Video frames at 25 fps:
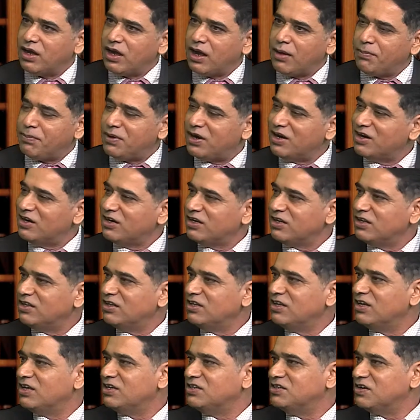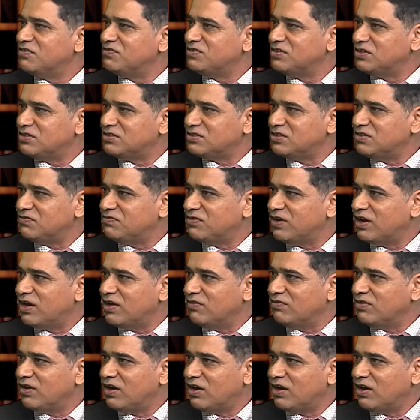up until the age of 65.